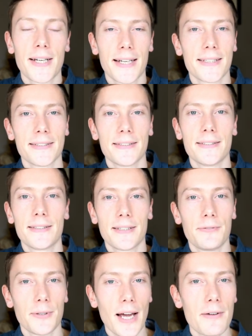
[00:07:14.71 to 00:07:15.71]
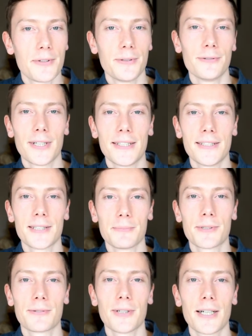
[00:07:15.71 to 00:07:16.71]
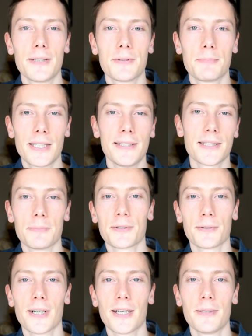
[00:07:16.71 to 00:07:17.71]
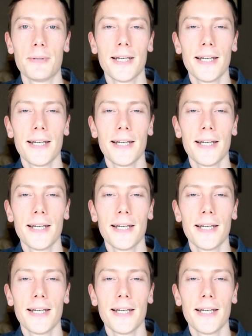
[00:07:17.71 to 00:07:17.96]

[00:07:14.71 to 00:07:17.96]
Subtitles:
and if you haven't already subscribed, please subscribe